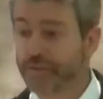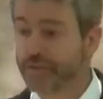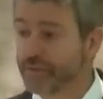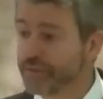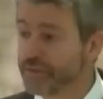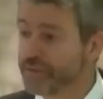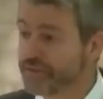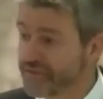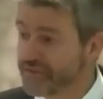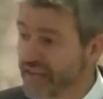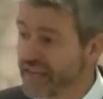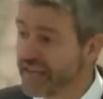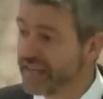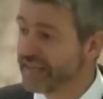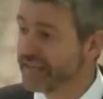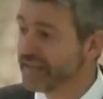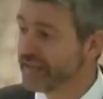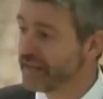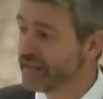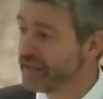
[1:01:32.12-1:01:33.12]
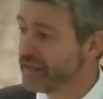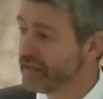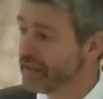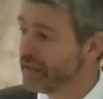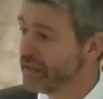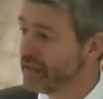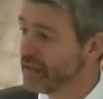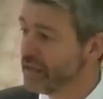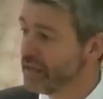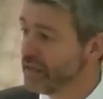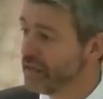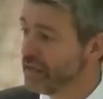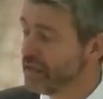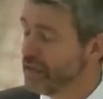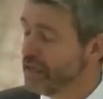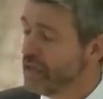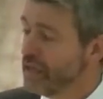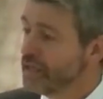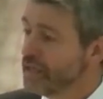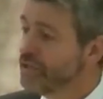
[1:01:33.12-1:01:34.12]
for your sake.
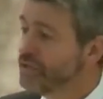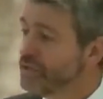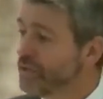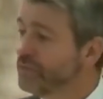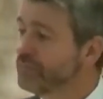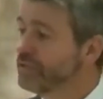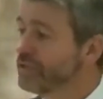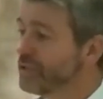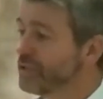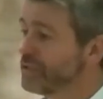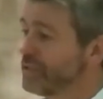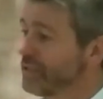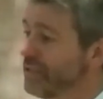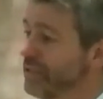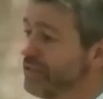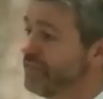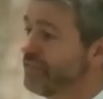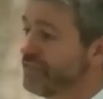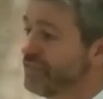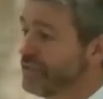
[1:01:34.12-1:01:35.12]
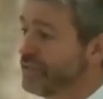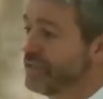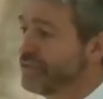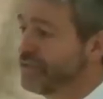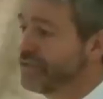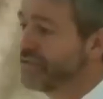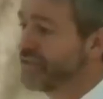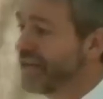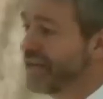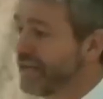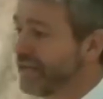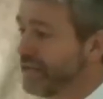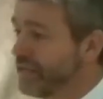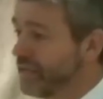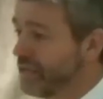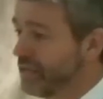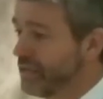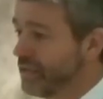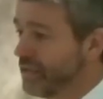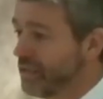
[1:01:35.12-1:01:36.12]
You don't just live for your
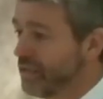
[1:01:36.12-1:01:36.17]
sake.